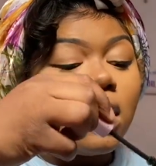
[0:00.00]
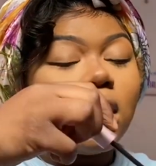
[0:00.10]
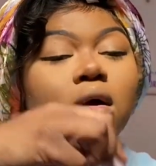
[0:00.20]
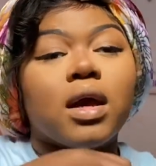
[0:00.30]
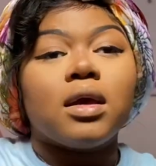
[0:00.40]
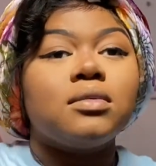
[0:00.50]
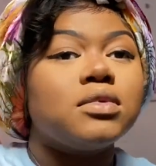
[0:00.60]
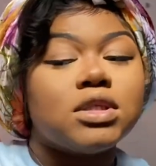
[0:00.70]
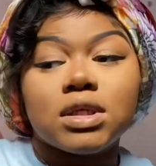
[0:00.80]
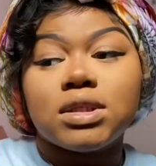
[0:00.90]
Okay,
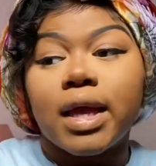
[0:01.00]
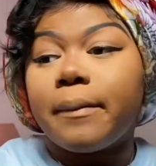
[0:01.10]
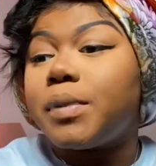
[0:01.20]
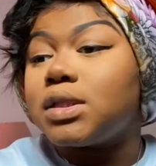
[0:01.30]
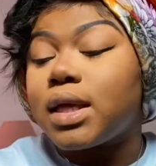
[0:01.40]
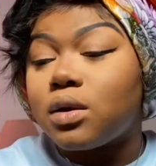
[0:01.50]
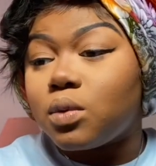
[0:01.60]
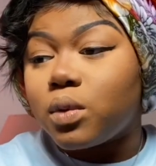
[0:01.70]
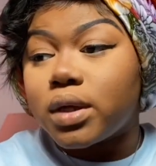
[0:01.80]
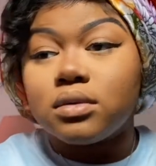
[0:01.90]
took that, put that
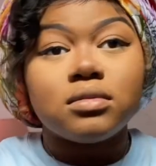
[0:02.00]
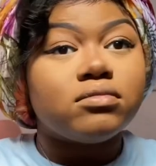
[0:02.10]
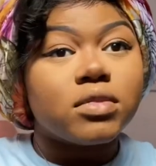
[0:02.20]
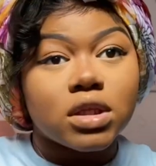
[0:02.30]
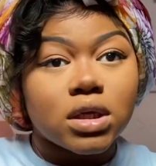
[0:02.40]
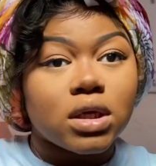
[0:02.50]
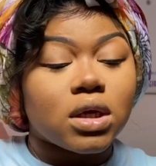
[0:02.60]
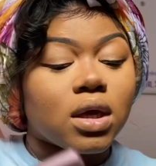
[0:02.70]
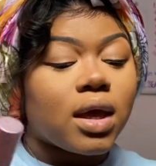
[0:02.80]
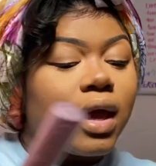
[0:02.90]
on, looking good.